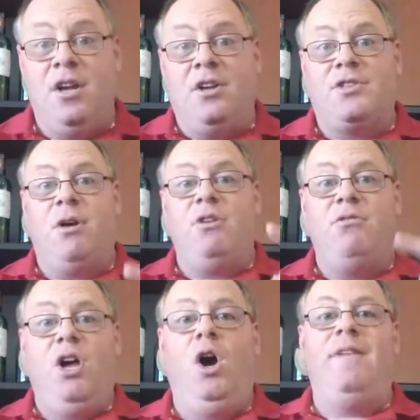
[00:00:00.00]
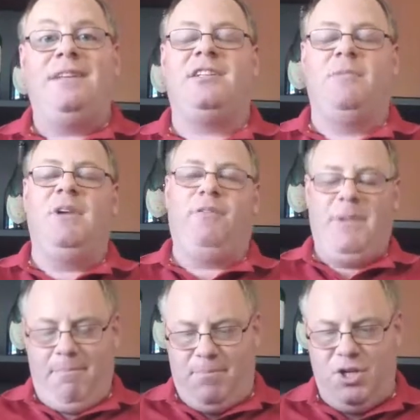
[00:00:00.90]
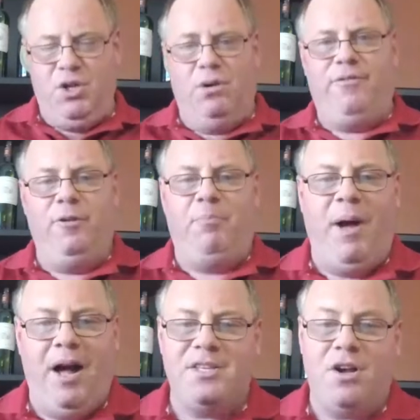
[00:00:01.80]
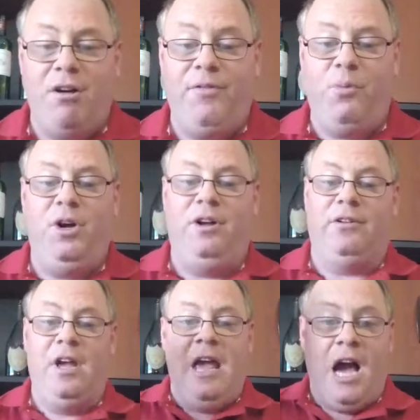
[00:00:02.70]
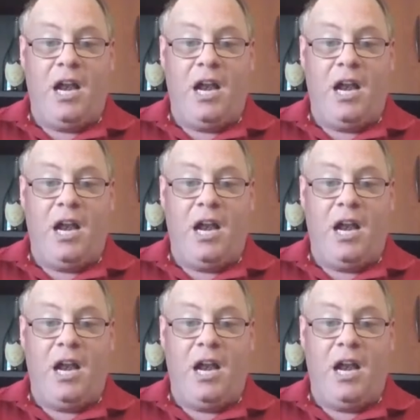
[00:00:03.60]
So you know this is coming from a beautiful part of the world.